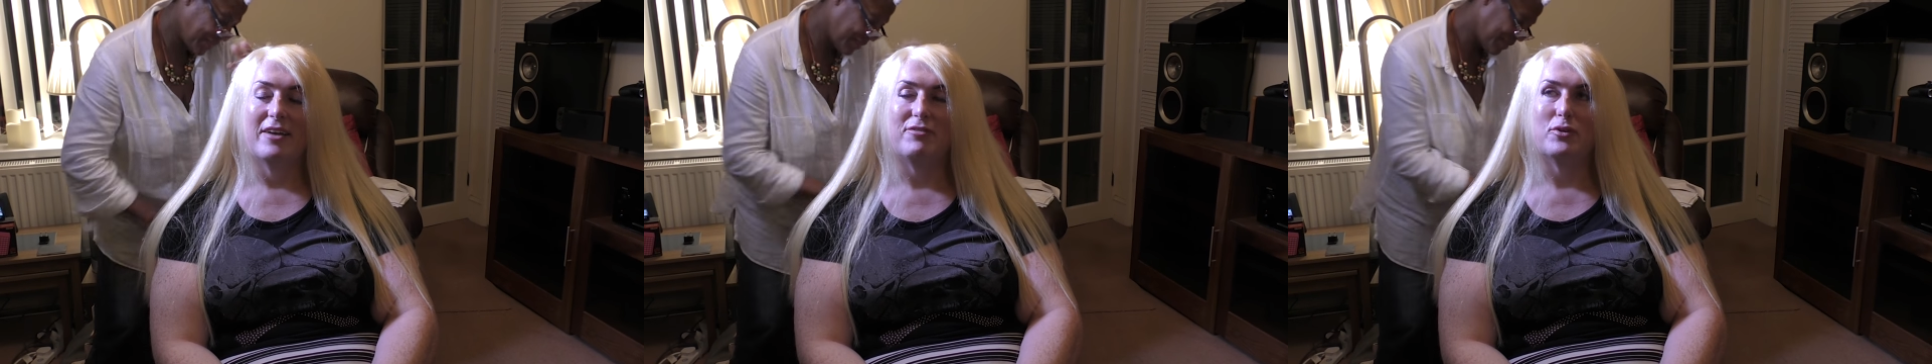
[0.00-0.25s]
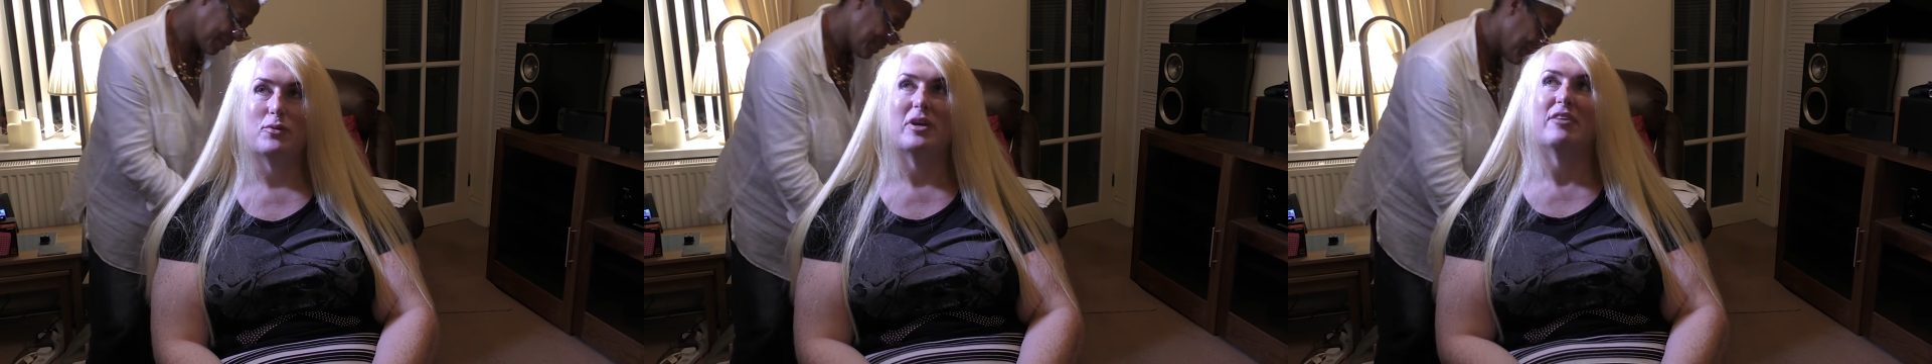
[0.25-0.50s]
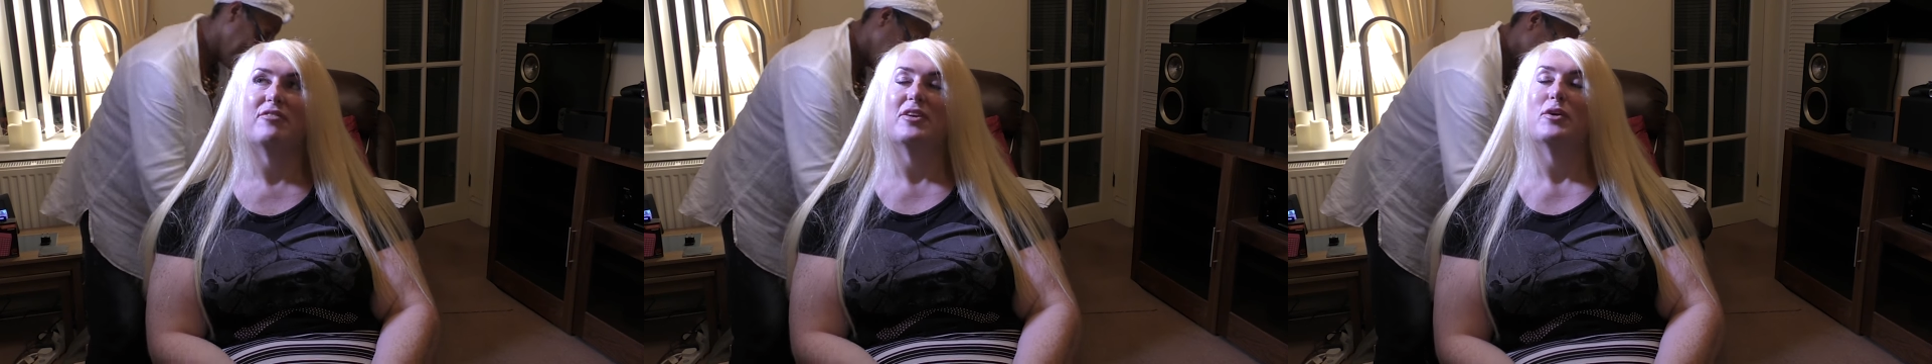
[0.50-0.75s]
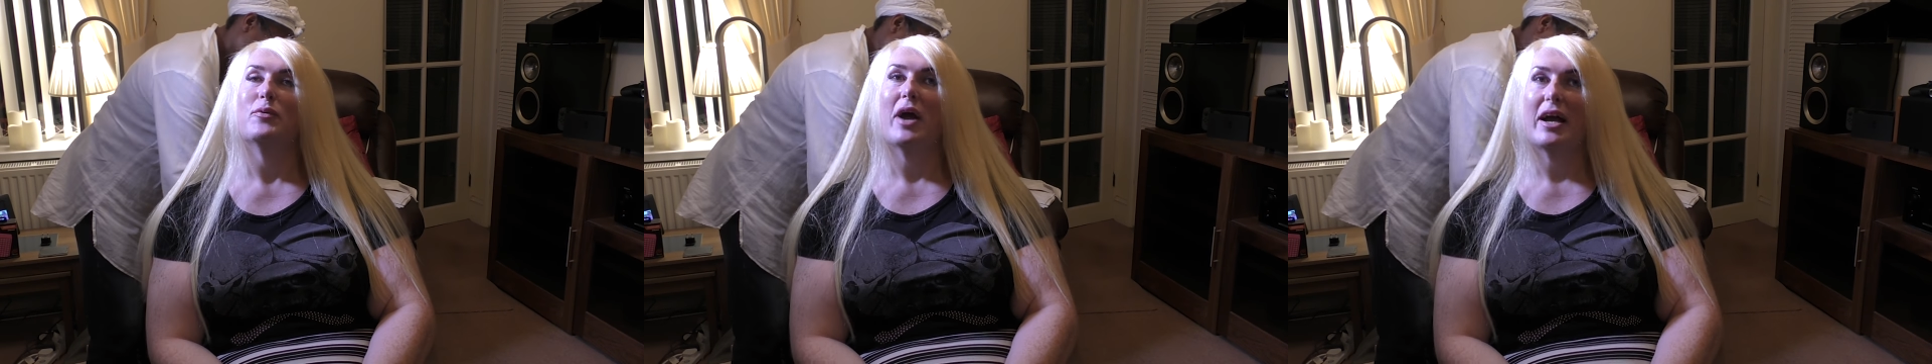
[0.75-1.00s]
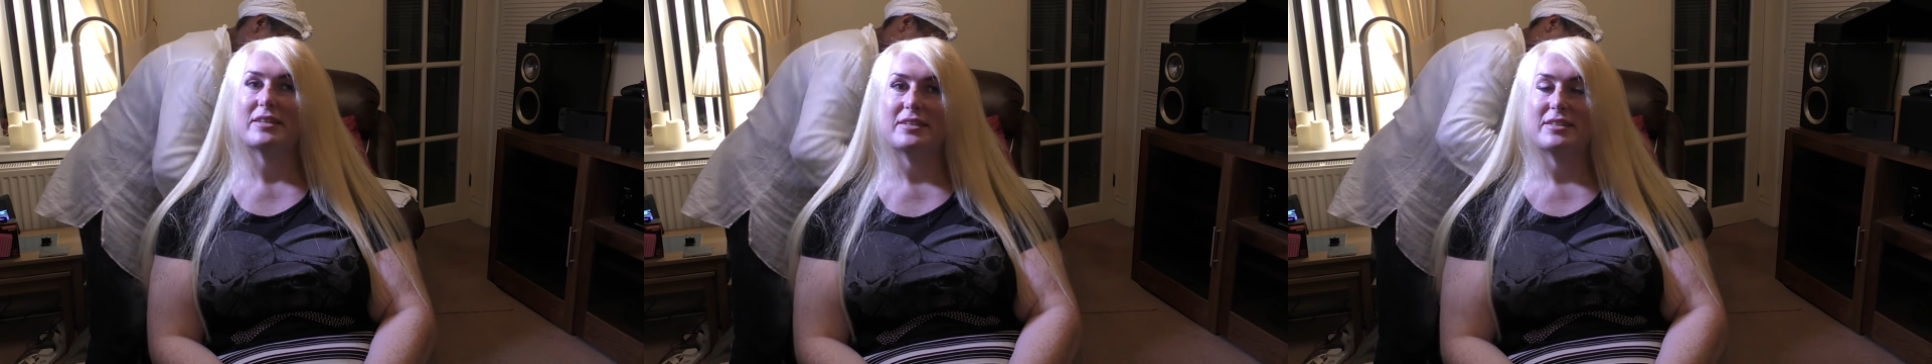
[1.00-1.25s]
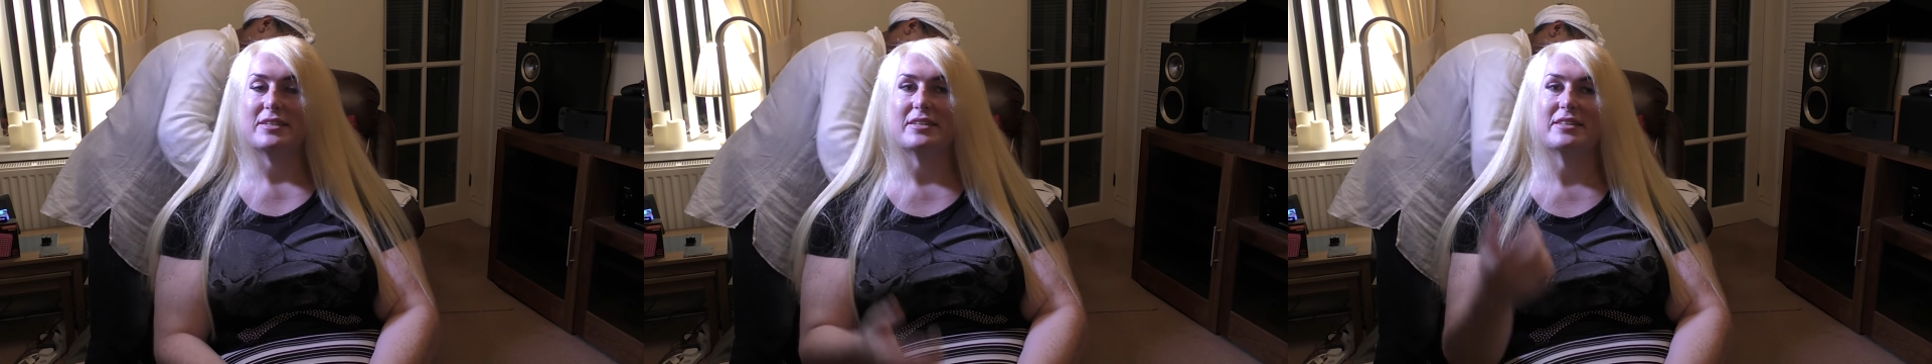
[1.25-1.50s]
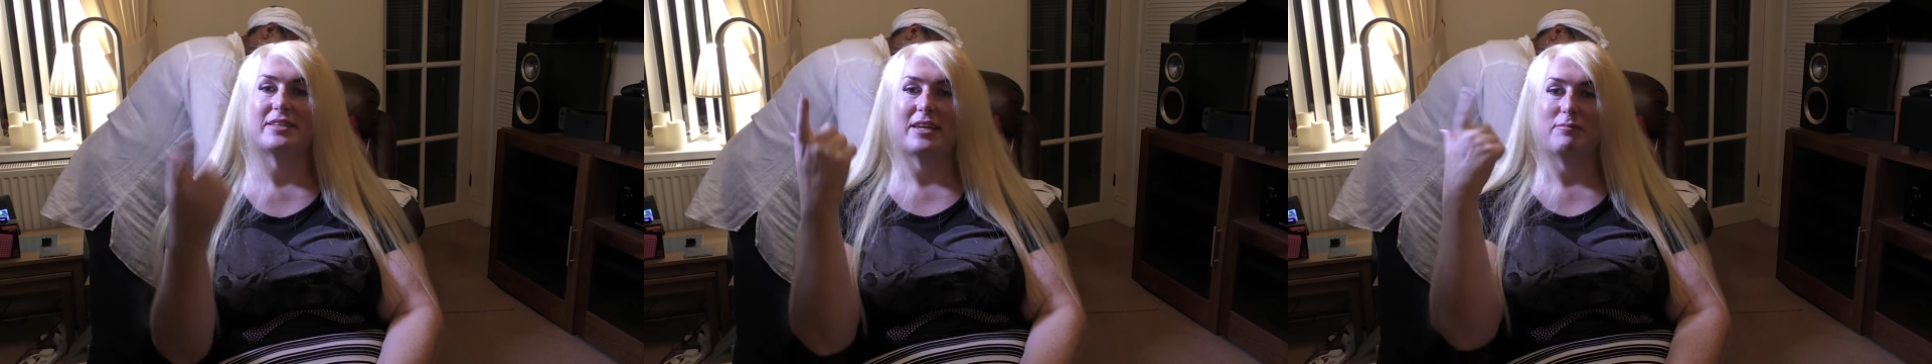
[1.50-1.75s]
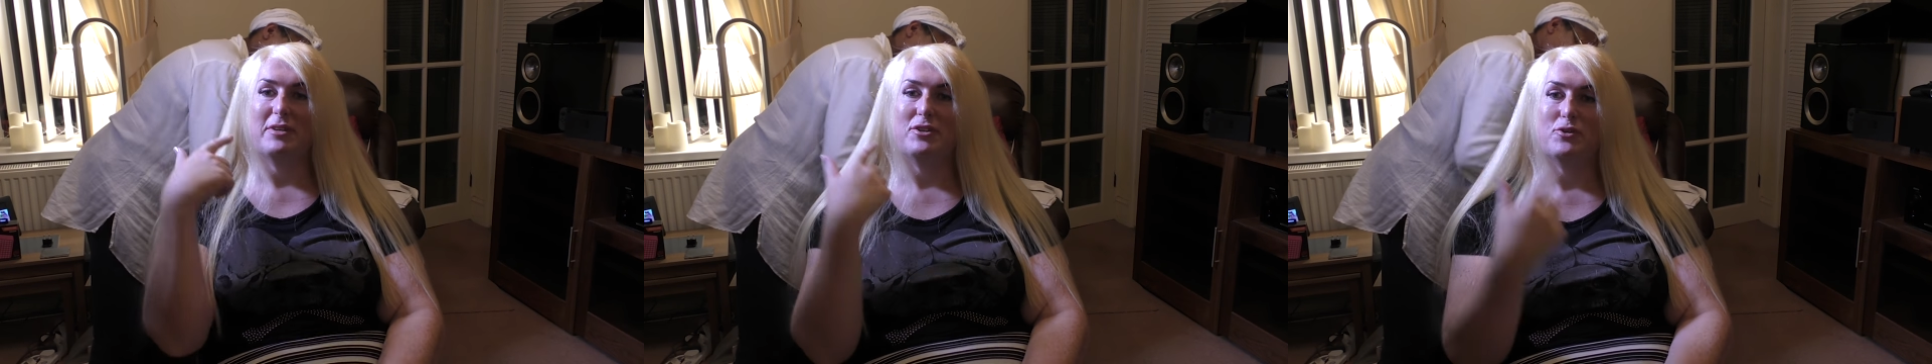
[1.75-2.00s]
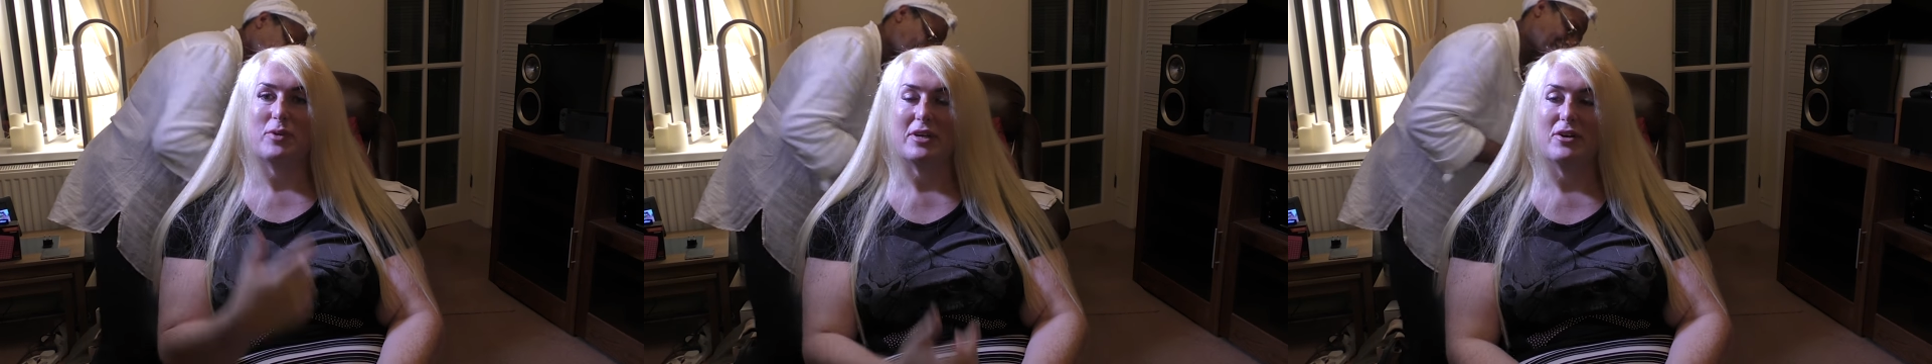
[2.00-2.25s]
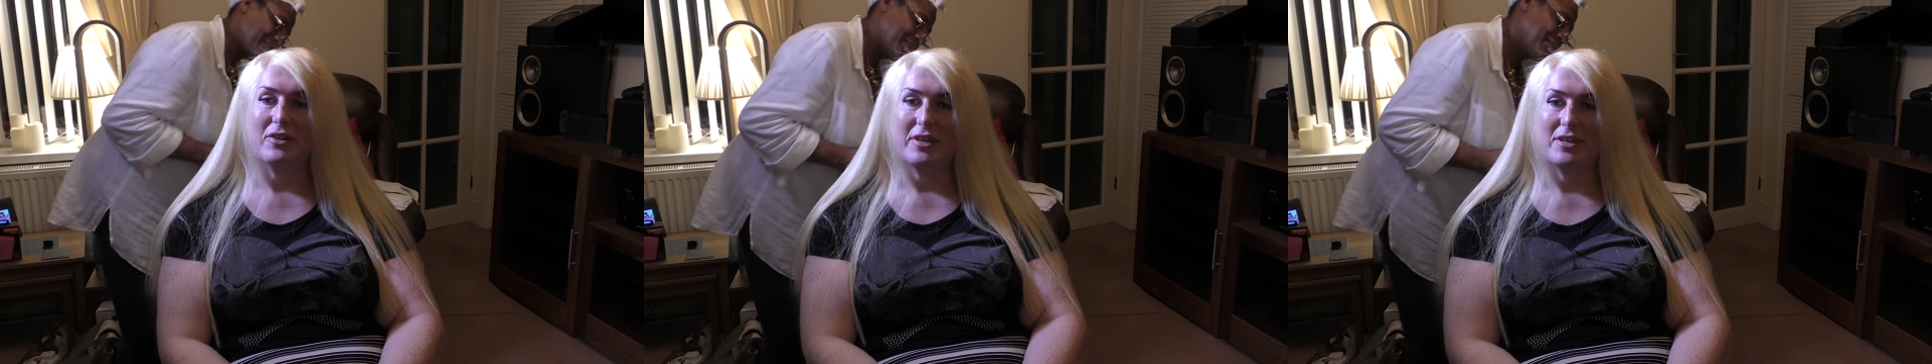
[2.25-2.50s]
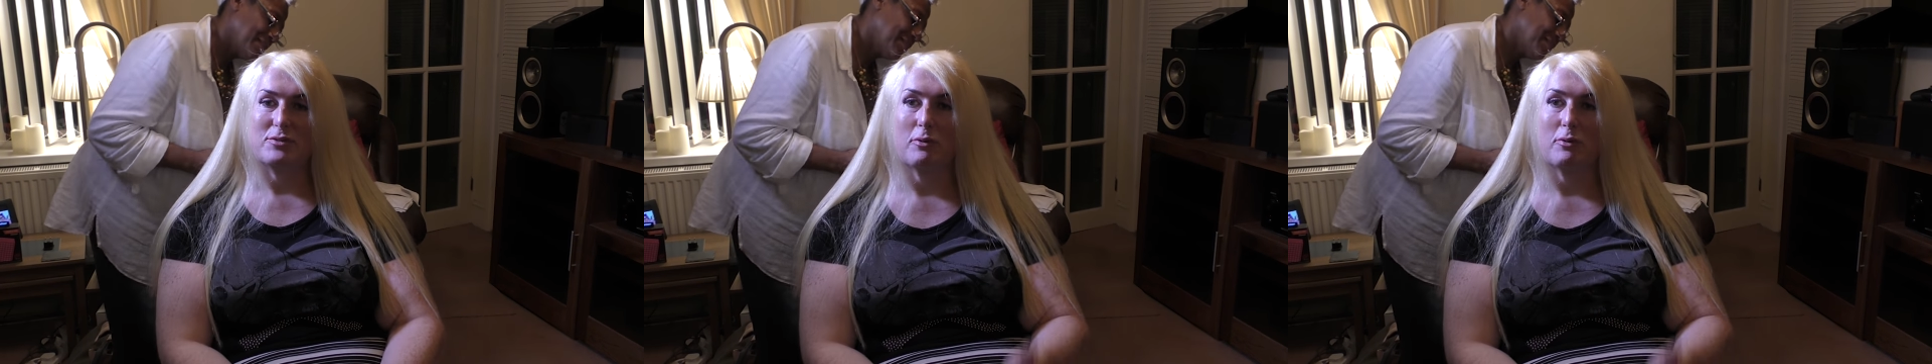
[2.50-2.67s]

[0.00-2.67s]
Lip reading: If you hadn't seen me doing all this,